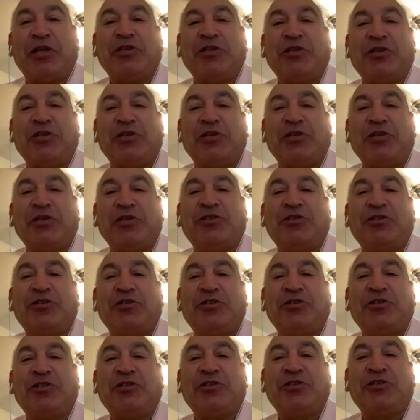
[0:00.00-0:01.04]
And when I introduce
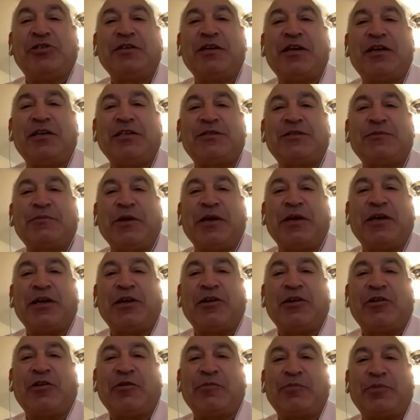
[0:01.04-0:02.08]
myself, I
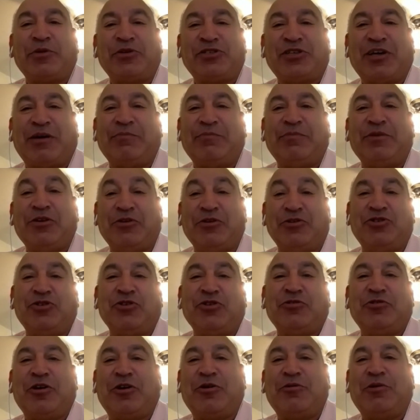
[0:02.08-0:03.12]
speak a lot of Punjabi,
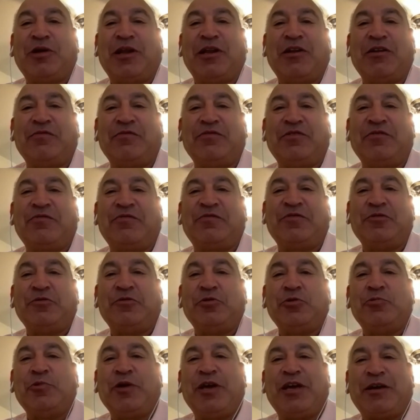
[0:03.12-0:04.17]
as you know. I love the
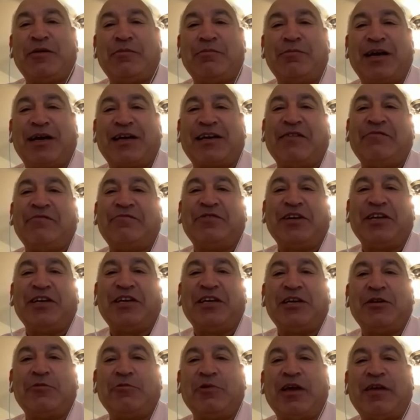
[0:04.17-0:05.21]
food. We come back every
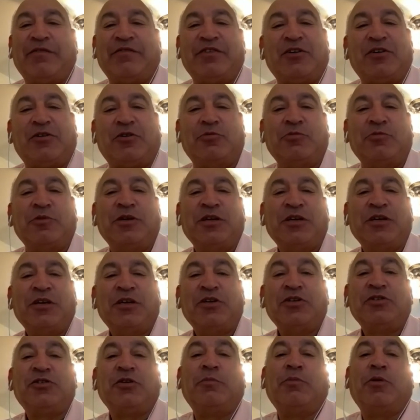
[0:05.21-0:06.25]
year. We have a home.
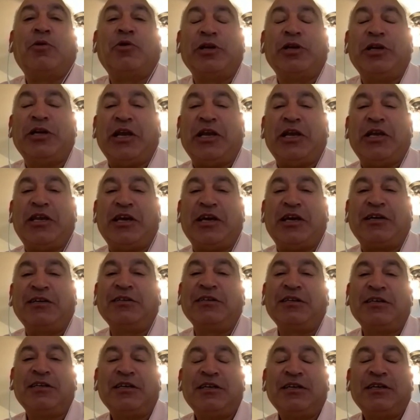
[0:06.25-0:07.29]
So born in India.
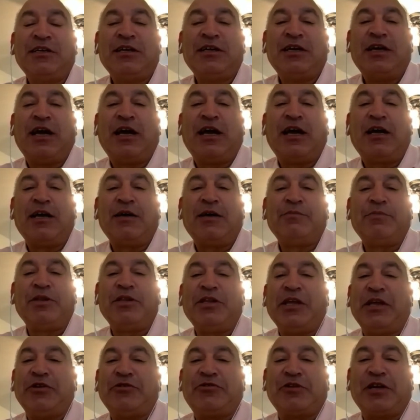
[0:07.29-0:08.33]

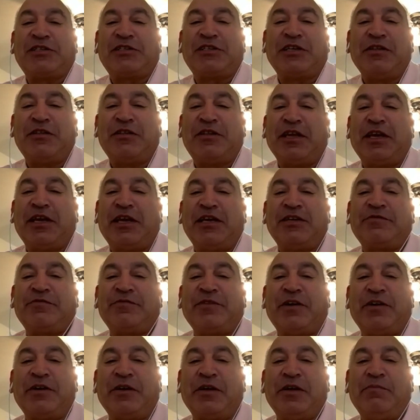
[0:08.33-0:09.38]
But the interesting thing is
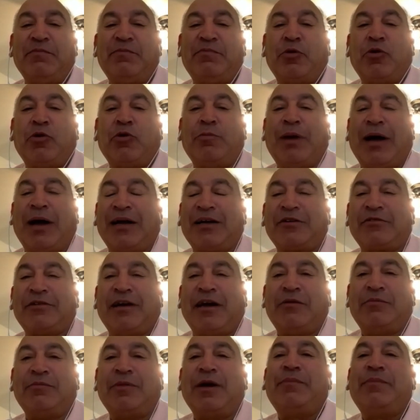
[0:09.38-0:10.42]
very poor background.